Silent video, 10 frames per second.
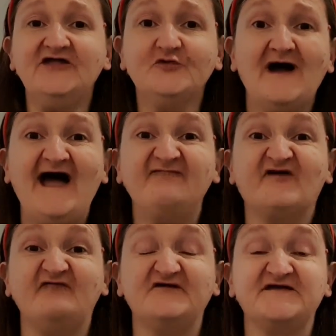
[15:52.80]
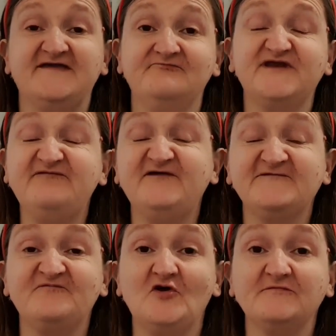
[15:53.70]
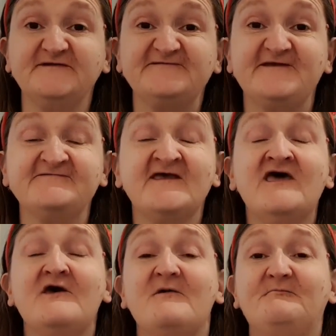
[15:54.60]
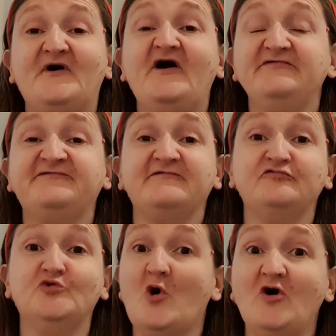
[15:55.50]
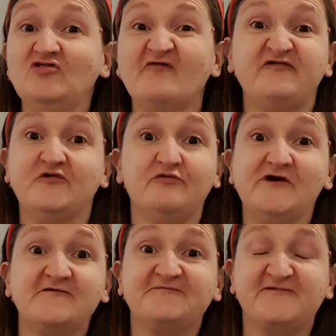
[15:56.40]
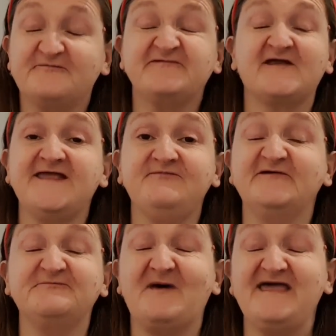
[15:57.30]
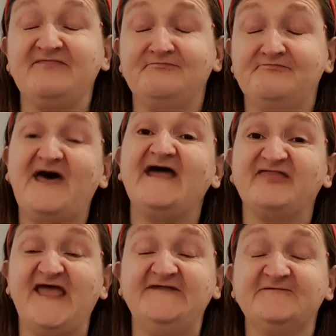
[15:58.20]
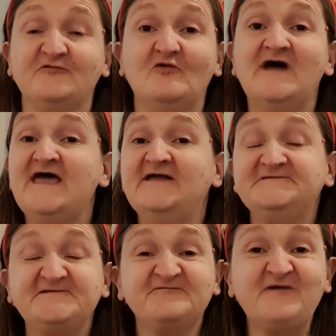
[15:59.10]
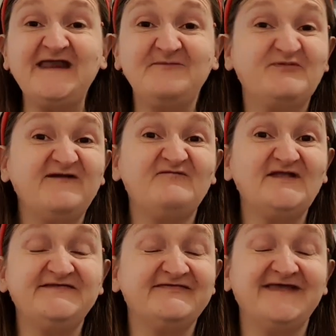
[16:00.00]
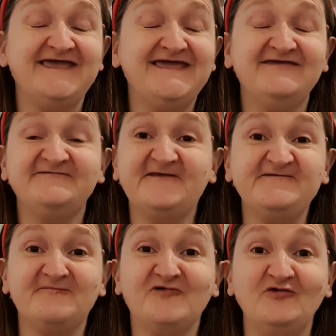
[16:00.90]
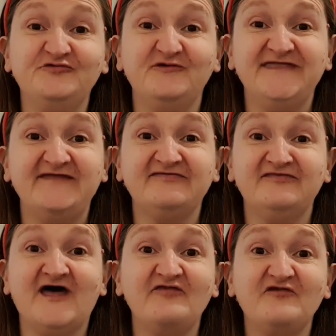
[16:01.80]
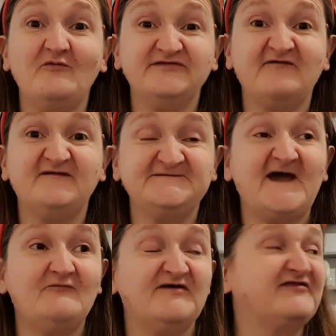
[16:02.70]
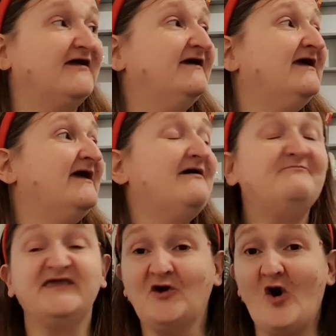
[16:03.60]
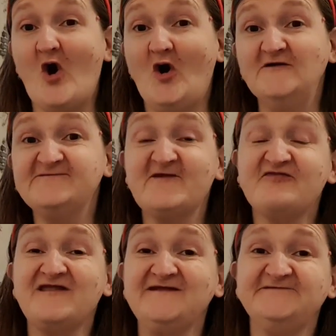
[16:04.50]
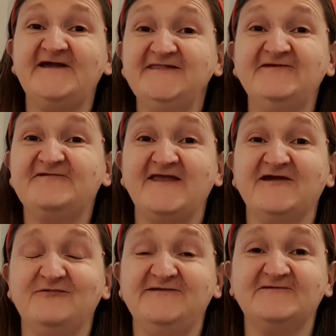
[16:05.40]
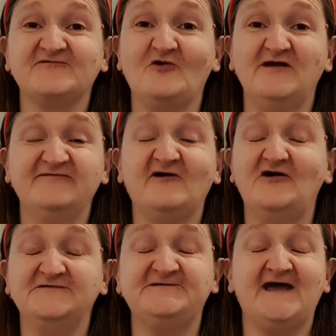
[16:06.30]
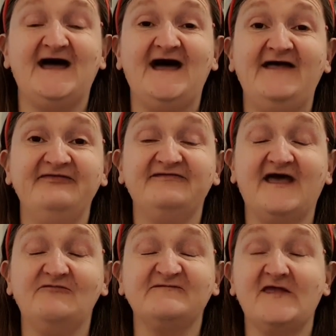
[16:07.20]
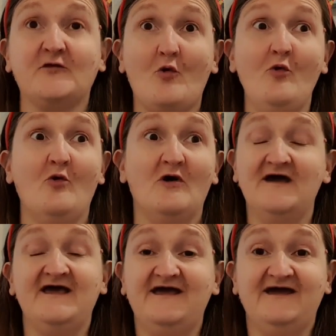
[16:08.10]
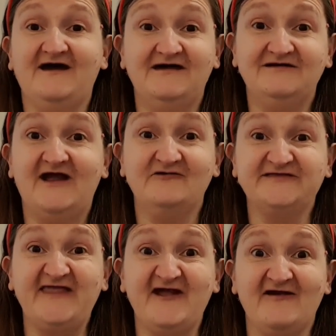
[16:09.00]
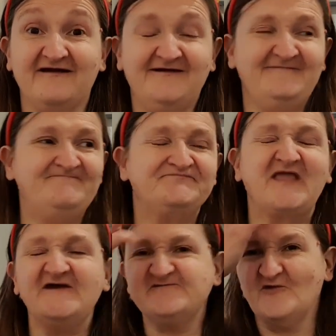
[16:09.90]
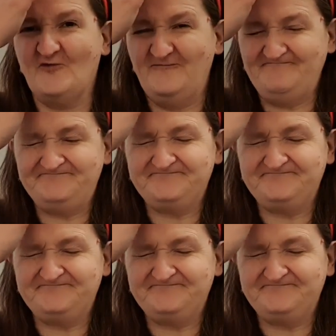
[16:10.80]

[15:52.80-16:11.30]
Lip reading: I know I have covered it in previous Vlogmases, but not all of you were subscribers back then. So just very briefly today, since I'm not doing anything, I I would have a chat with you because the Chinese takeaway just got in touch and I was like, oh, our dinner. So,